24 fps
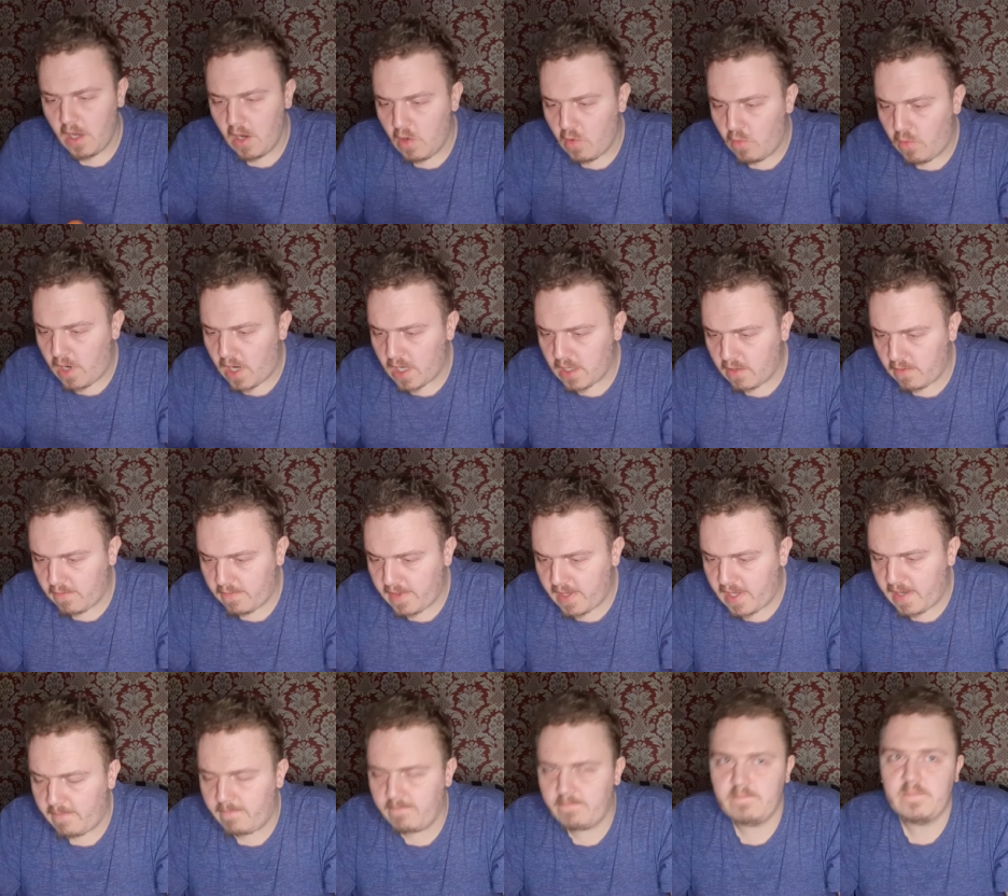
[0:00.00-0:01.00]
One of
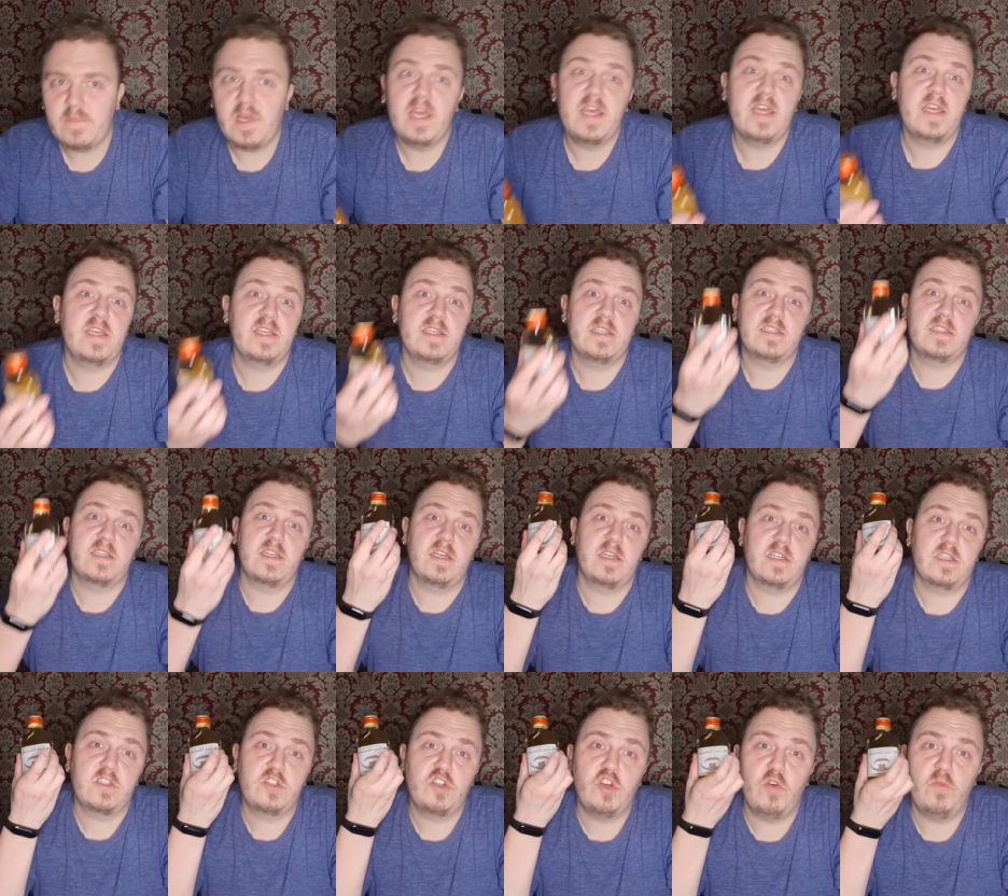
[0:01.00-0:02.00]
them is uh,
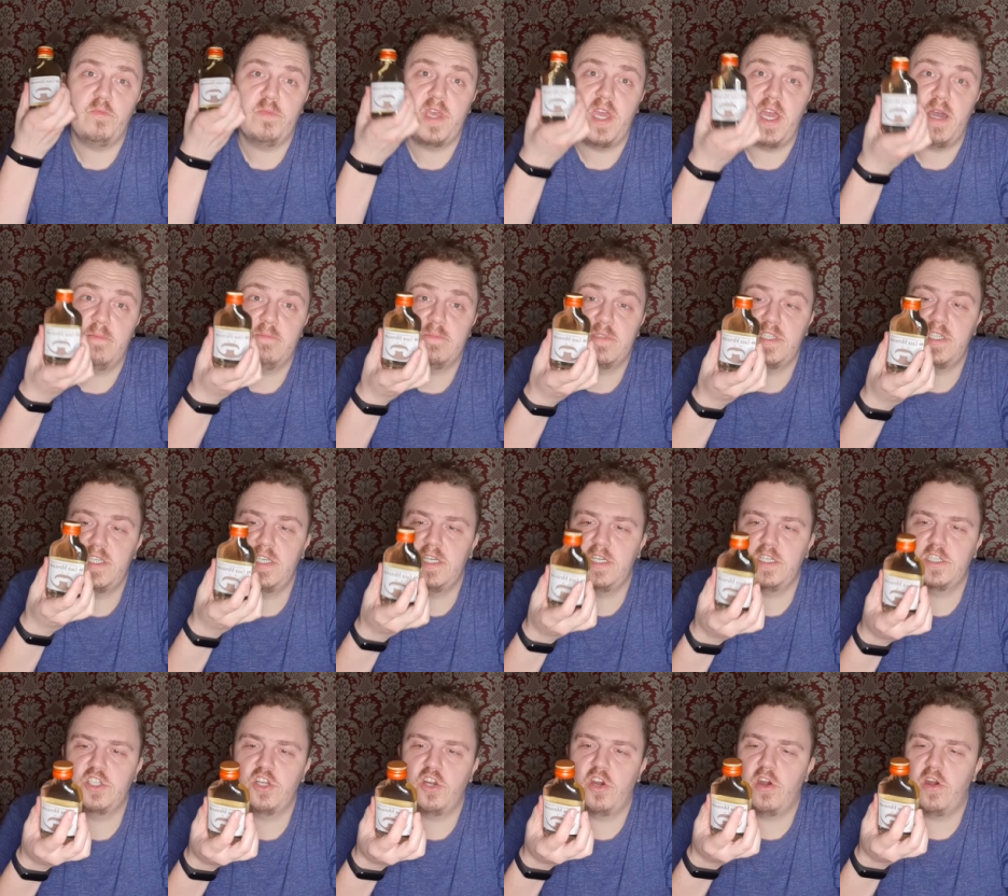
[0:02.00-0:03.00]
Tom Yam
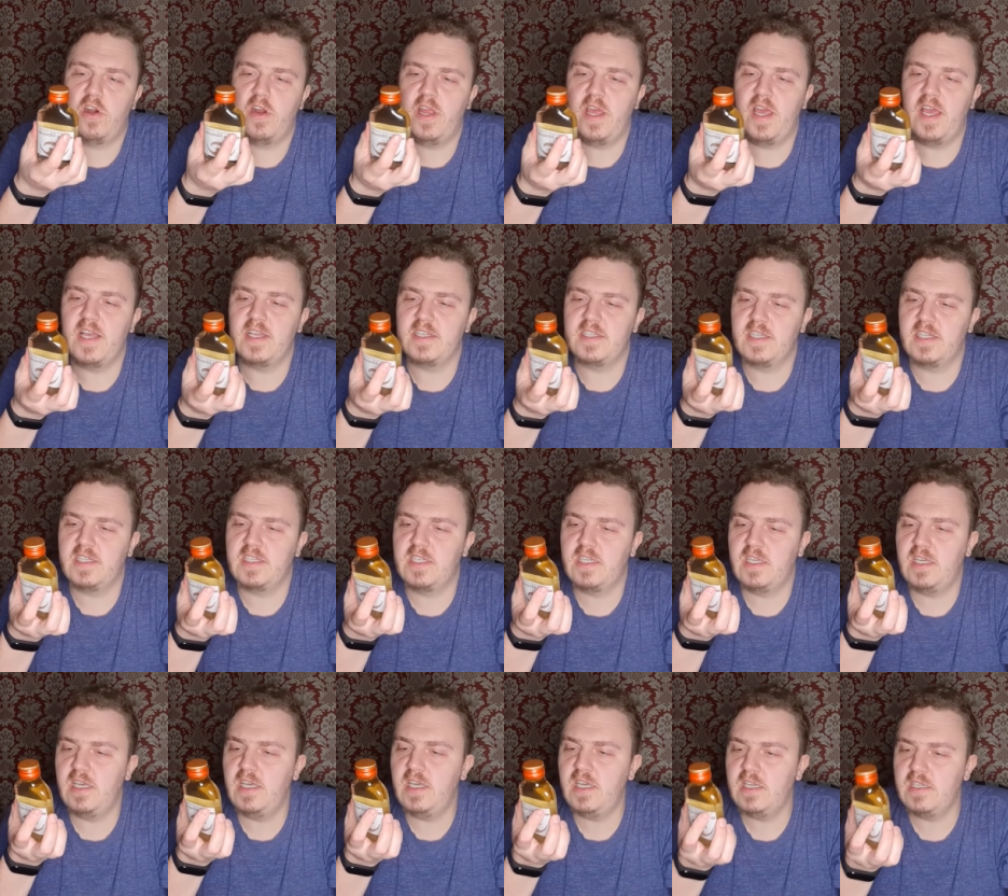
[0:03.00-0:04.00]
tincture as it
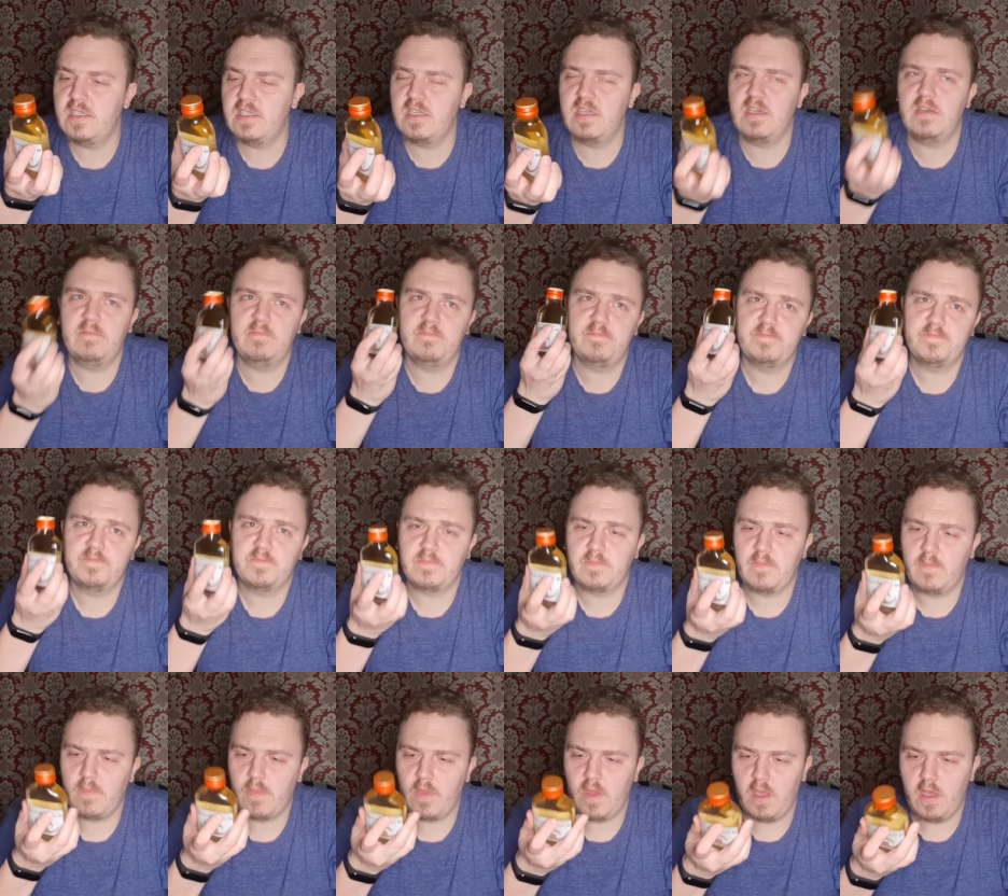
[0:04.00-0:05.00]
is.
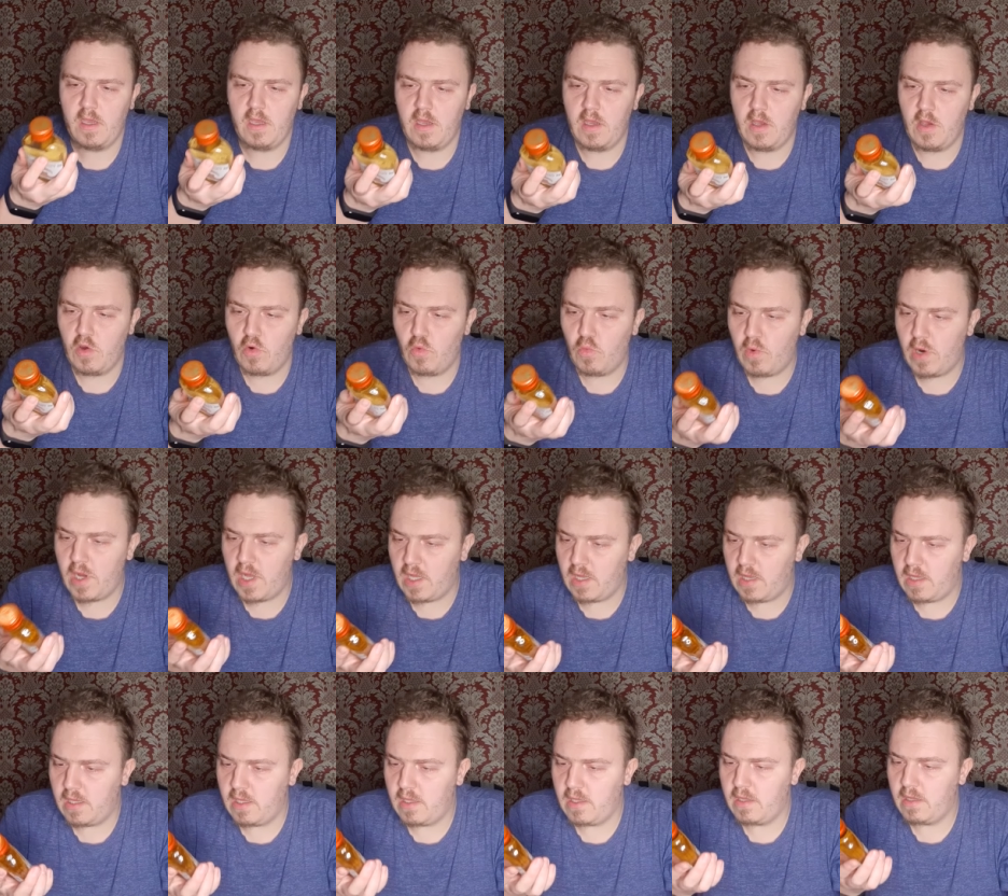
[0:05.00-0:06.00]

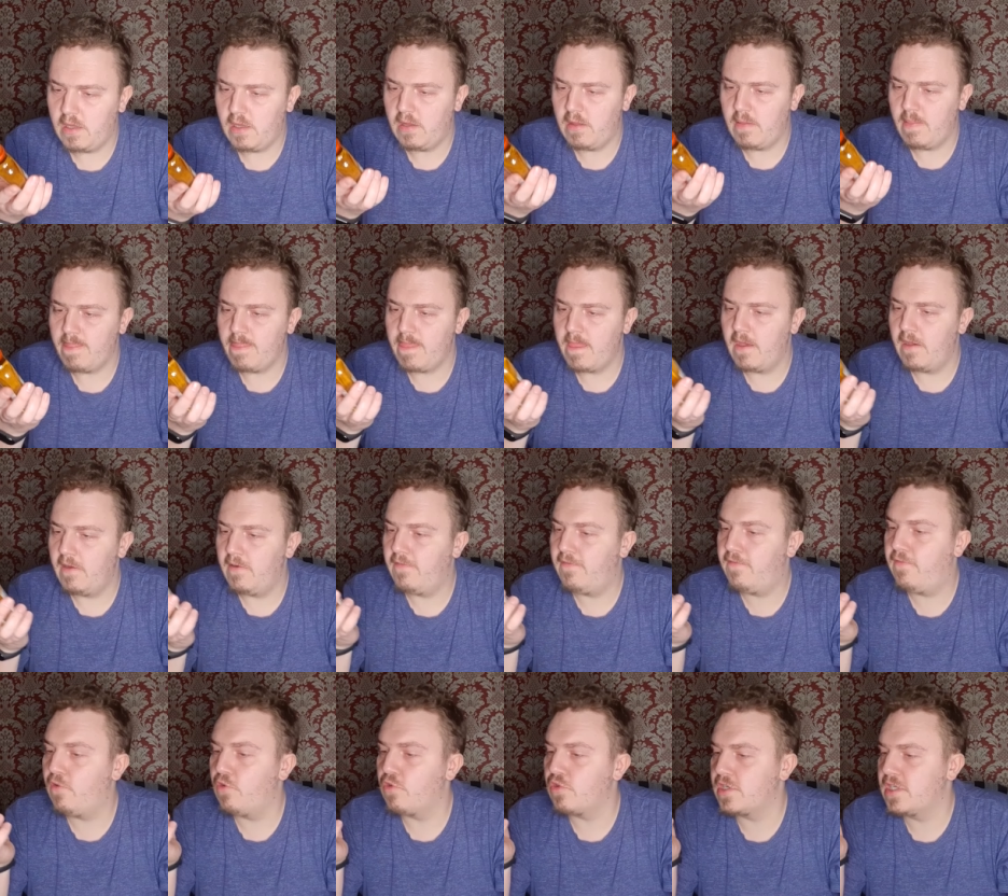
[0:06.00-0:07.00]
Well,
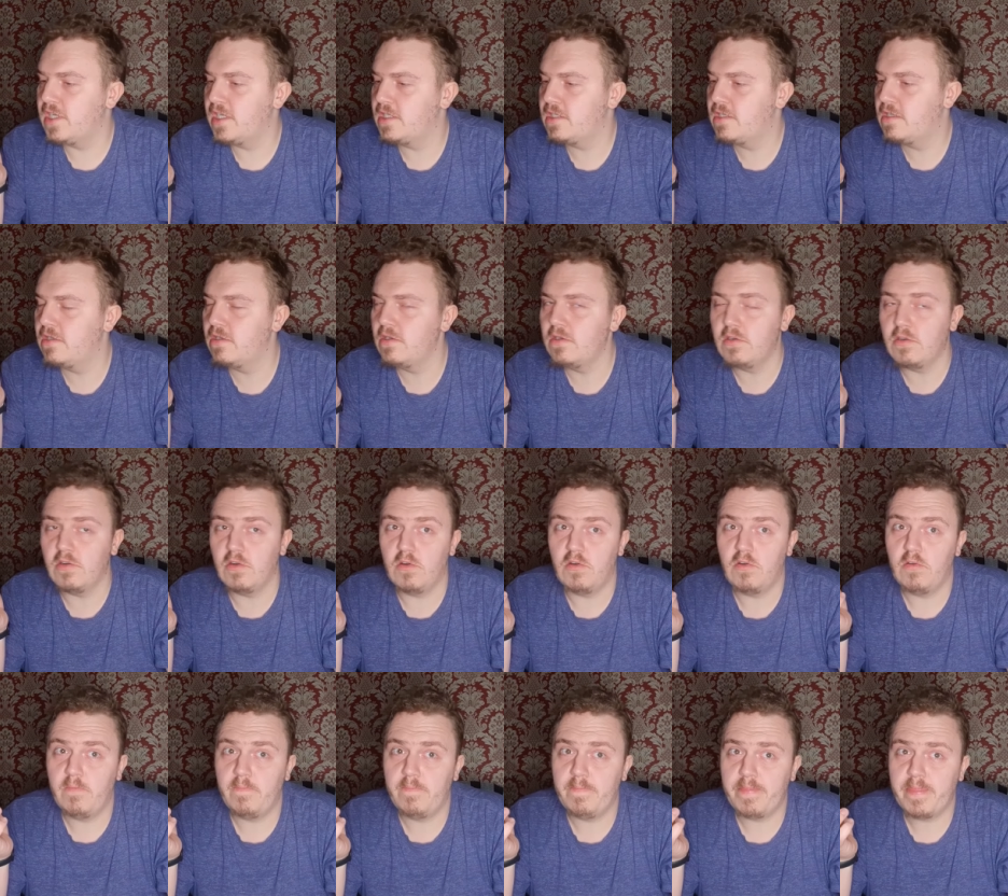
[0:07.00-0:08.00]
42
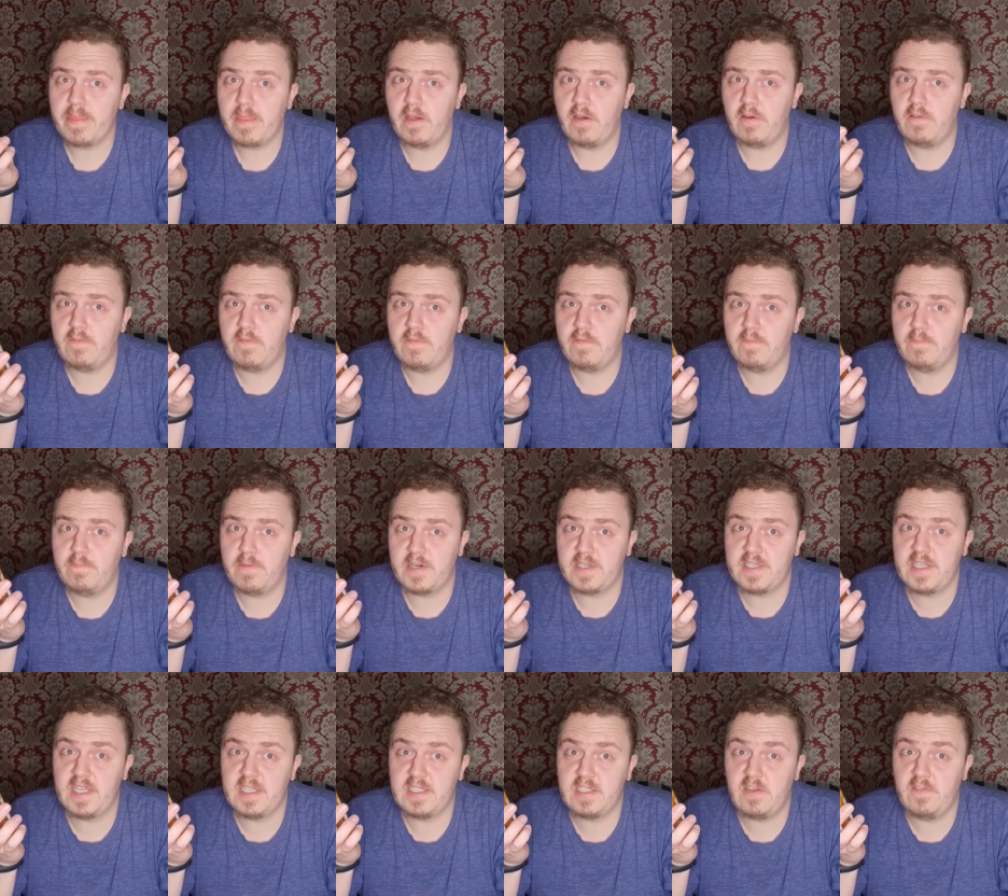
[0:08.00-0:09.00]
of
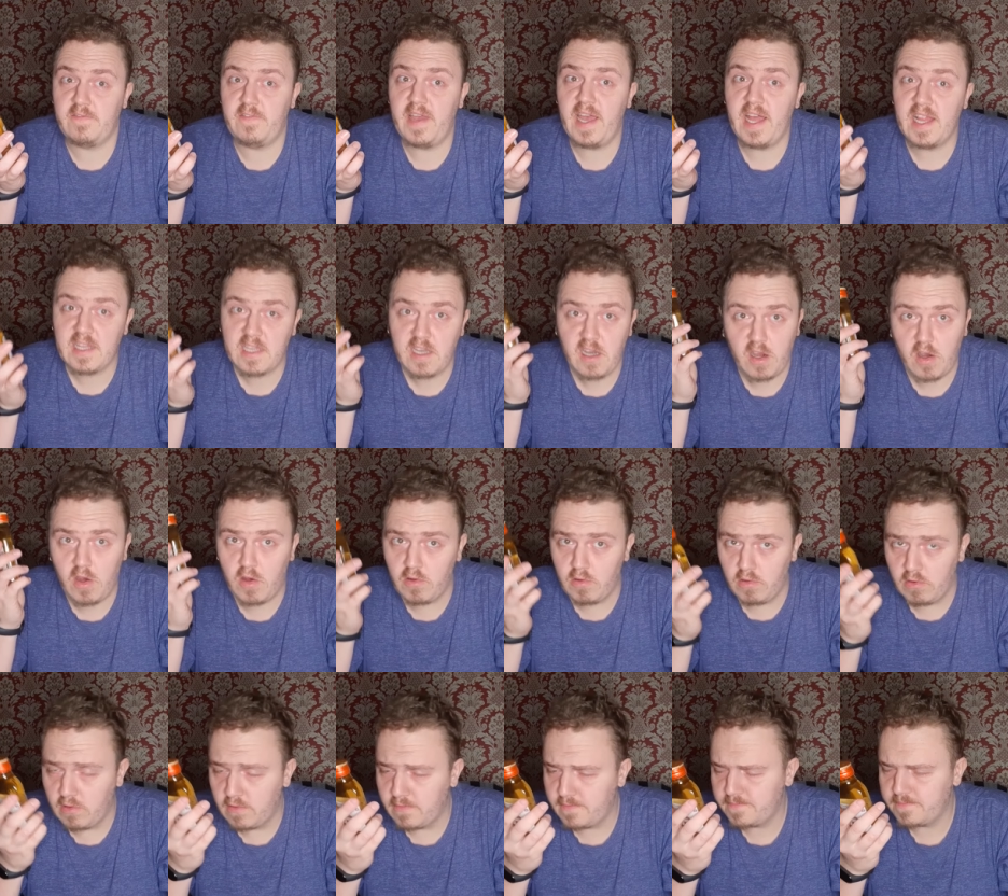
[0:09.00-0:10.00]
percents of alcohol